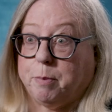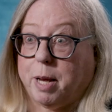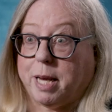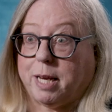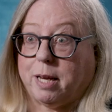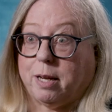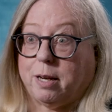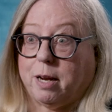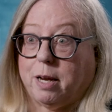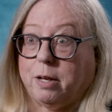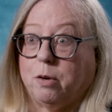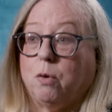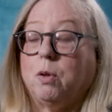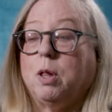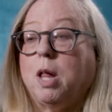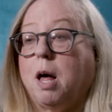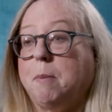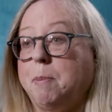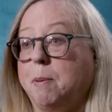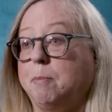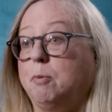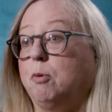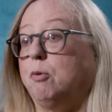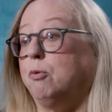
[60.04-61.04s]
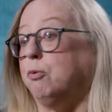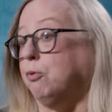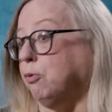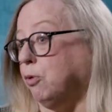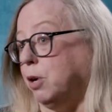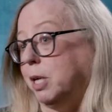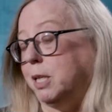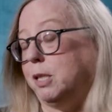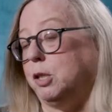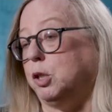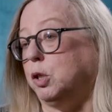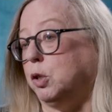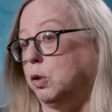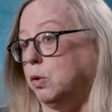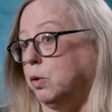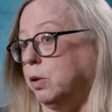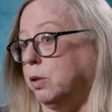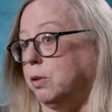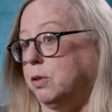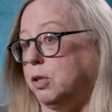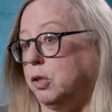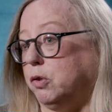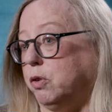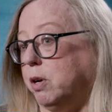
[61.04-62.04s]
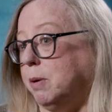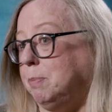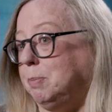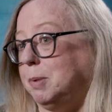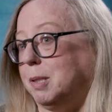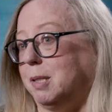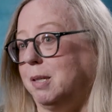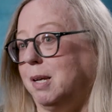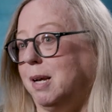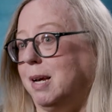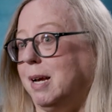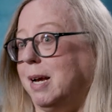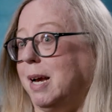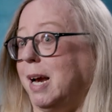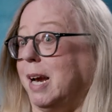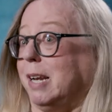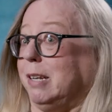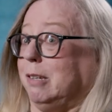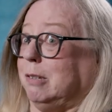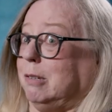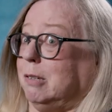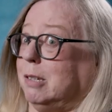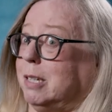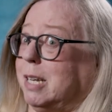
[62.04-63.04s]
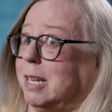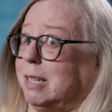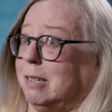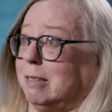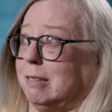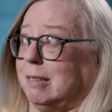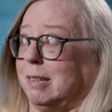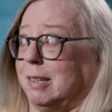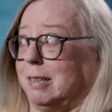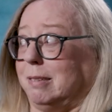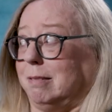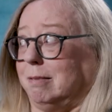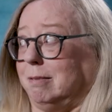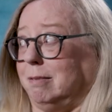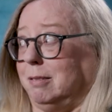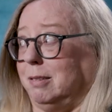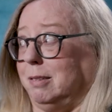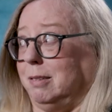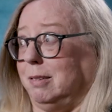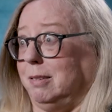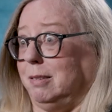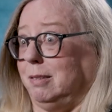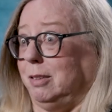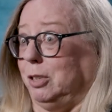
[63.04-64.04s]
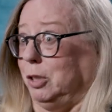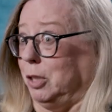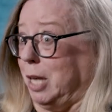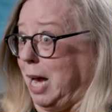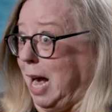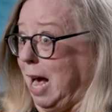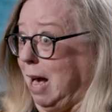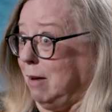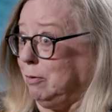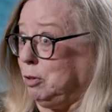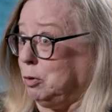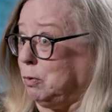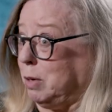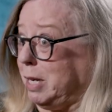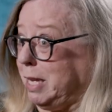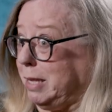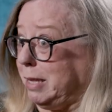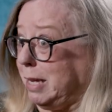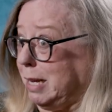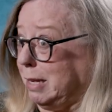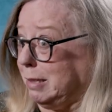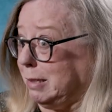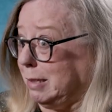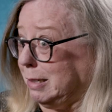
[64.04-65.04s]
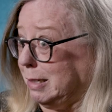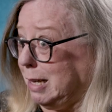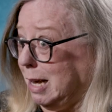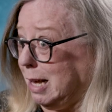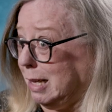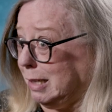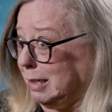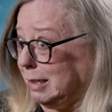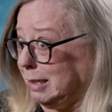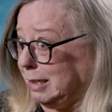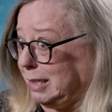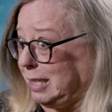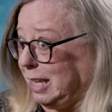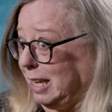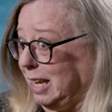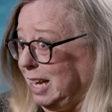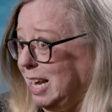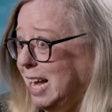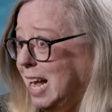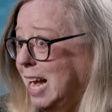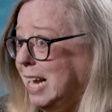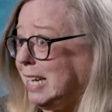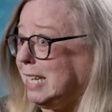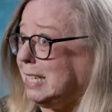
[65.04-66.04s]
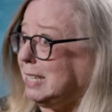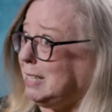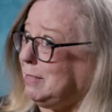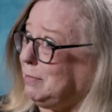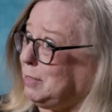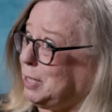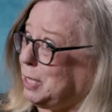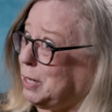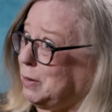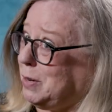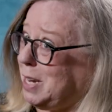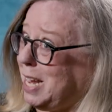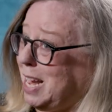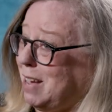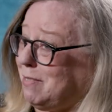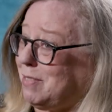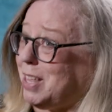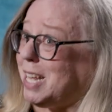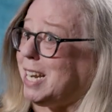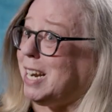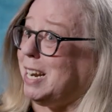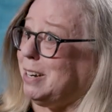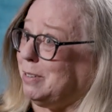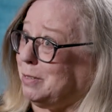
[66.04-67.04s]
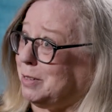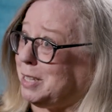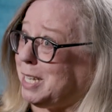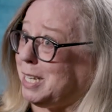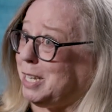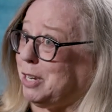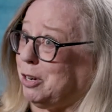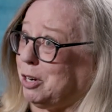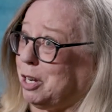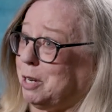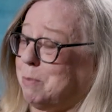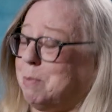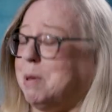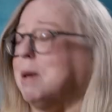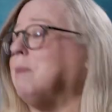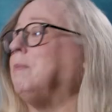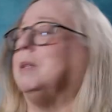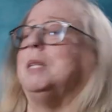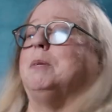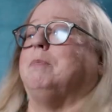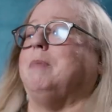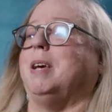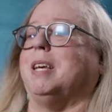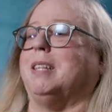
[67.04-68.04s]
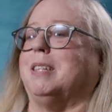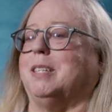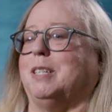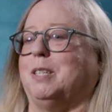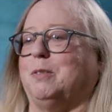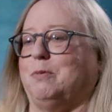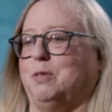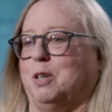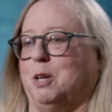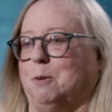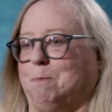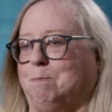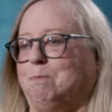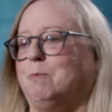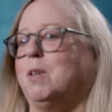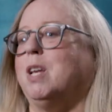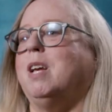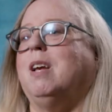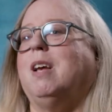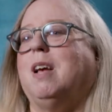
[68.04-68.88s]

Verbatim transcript: make it. I know a lot of people who've written short scripts, and you look at it and you're like, well, do you have $20,000? Because if you don't have that, I don't think you're going to be able to make this film.